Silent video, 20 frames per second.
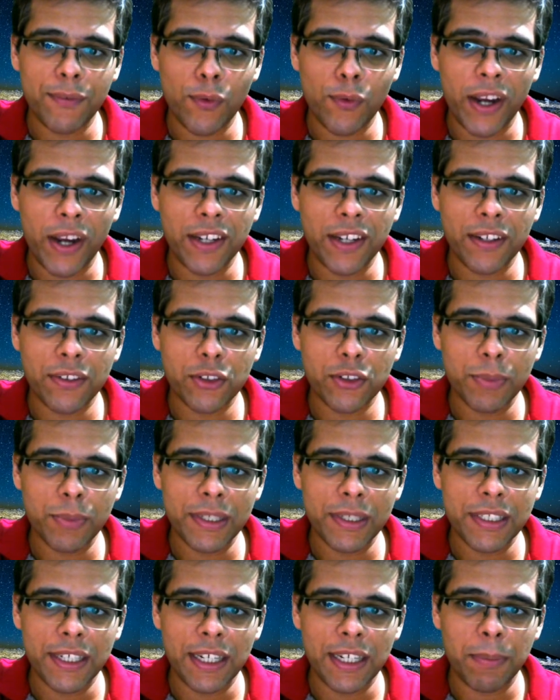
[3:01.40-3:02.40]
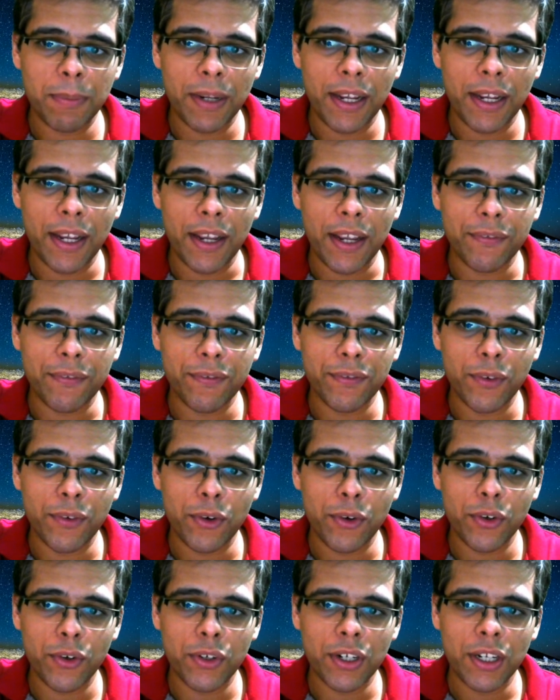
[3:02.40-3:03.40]
for white is to basically play
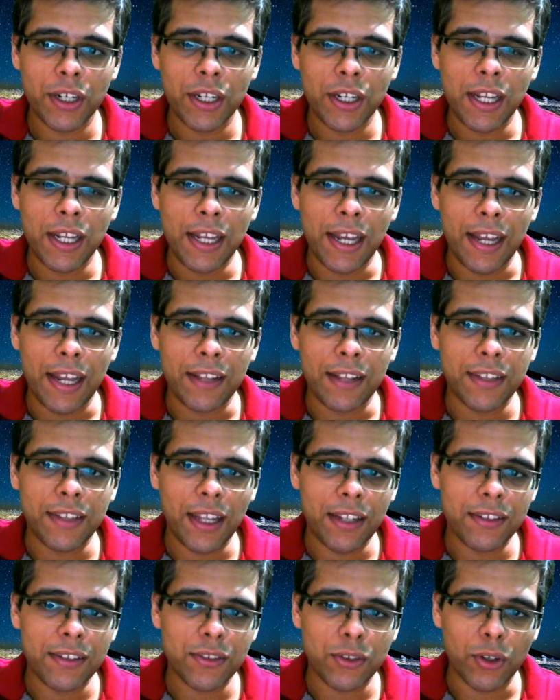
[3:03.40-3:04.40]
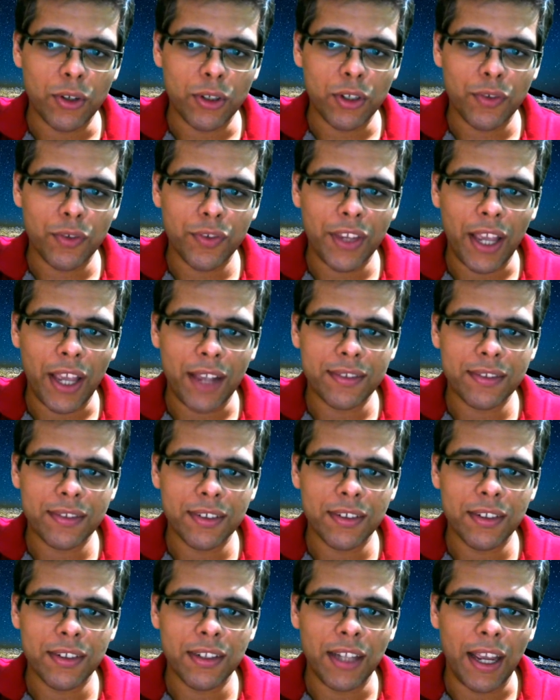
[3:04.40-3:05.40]
f4 and then sort of
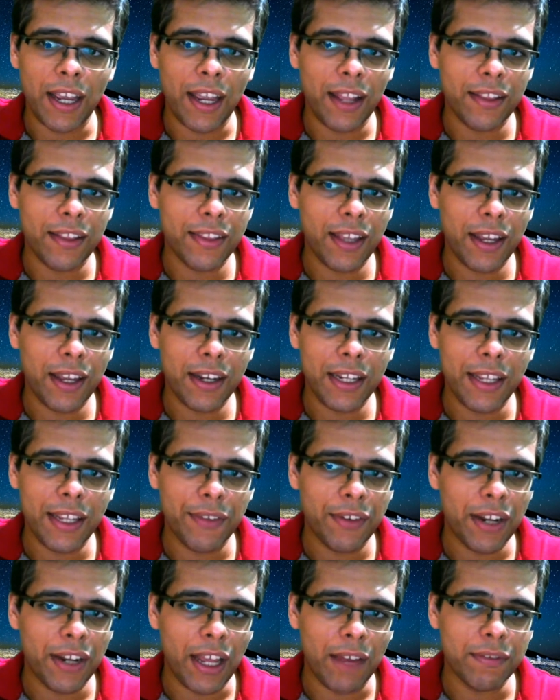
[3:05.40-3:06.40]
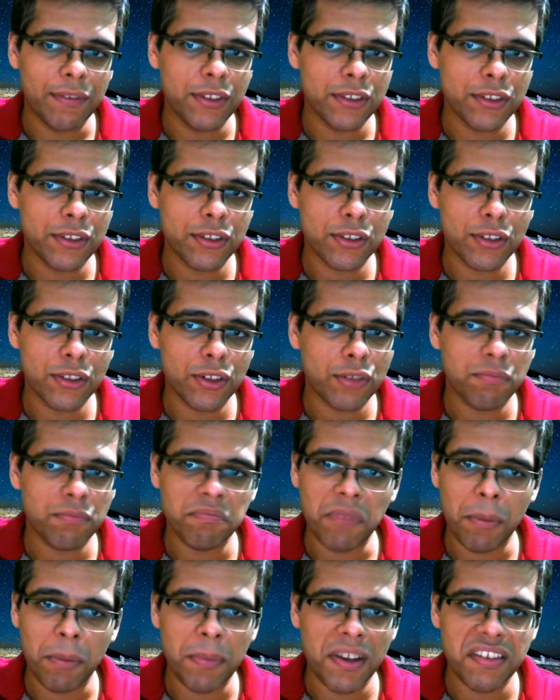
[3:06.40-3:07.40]
castle, and then he will have this
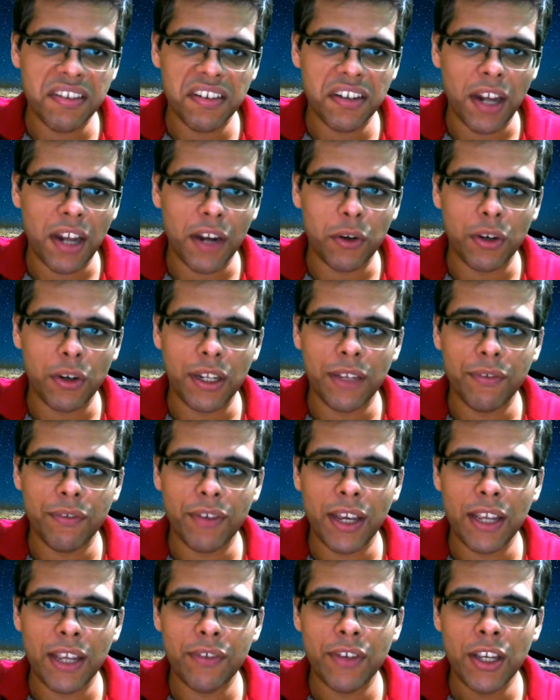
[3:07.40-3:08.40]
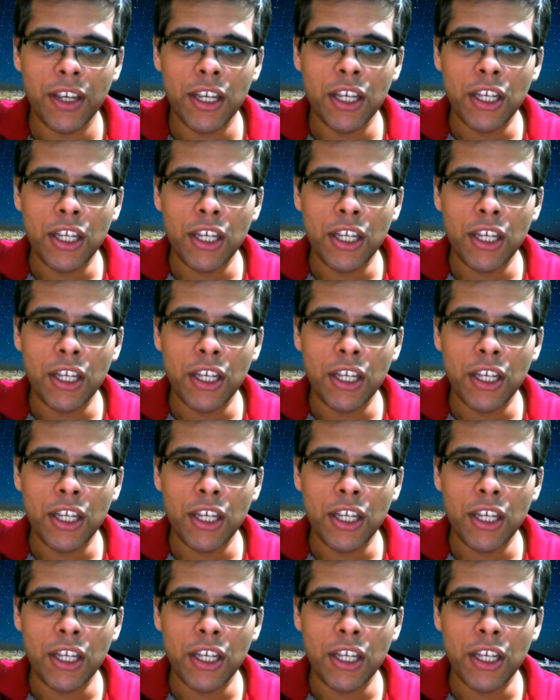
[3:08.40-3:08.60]
amazing knight on e5.